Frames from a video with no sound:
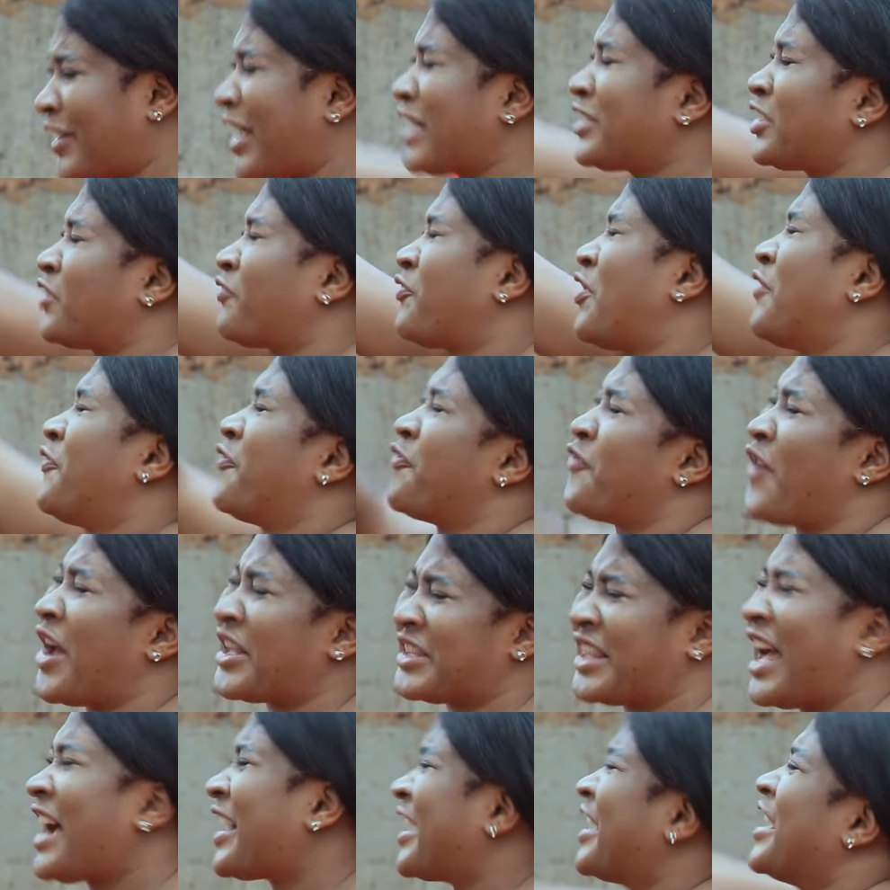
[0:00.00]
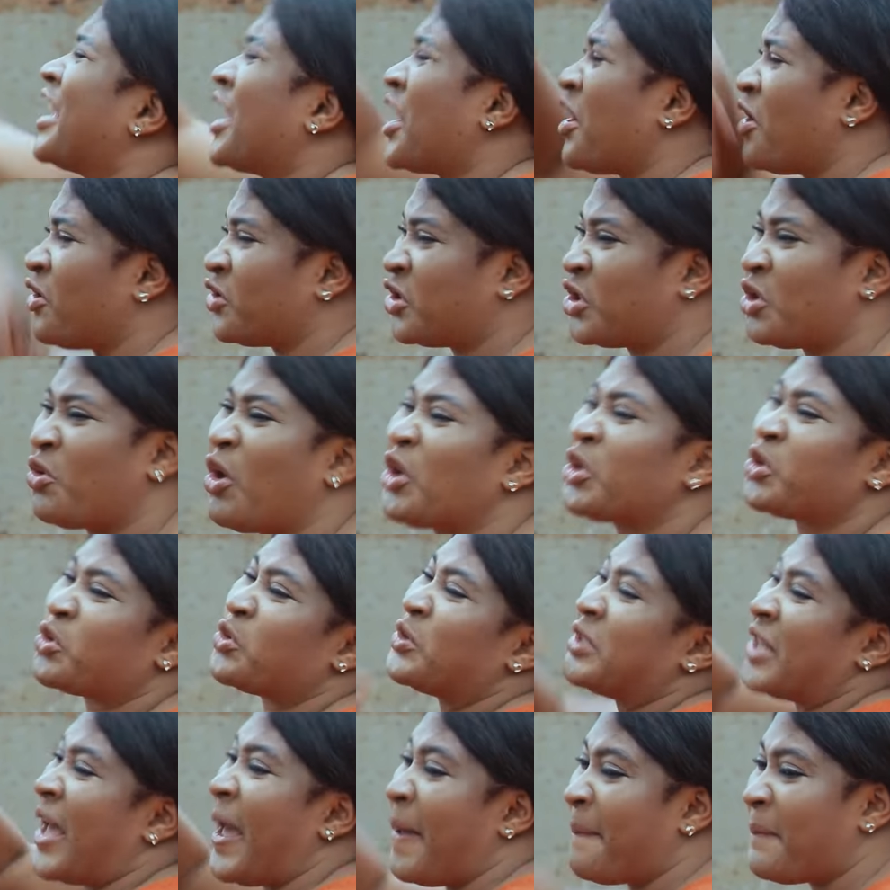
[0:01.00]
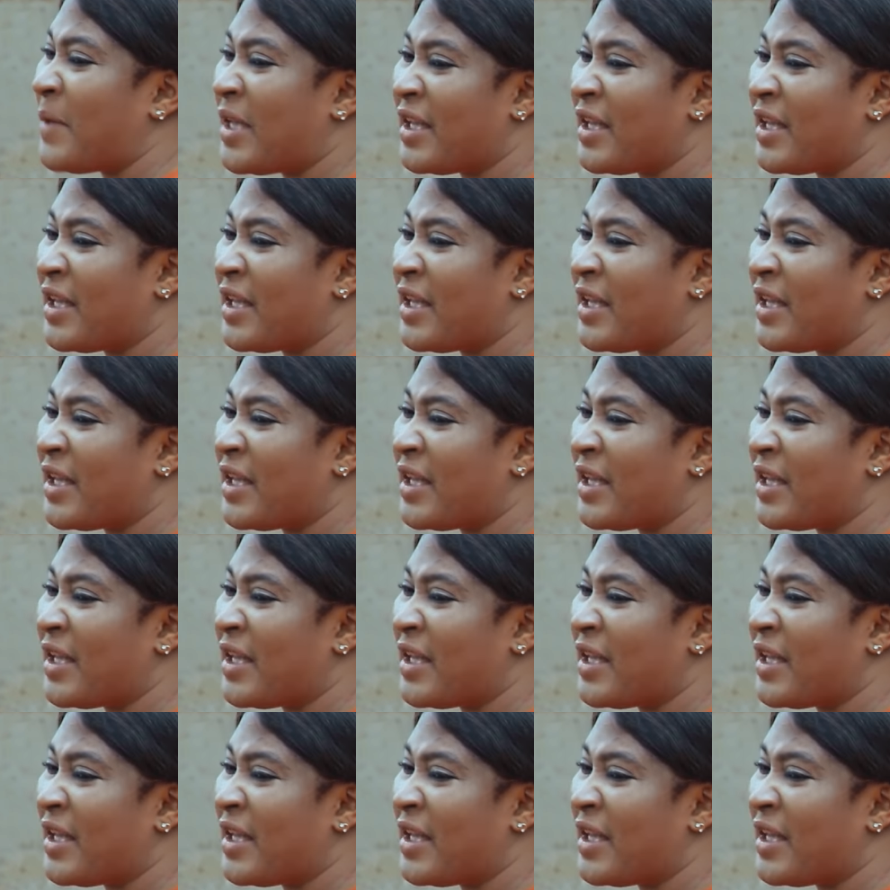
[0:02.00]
at that refrain. That girl, she wants to dare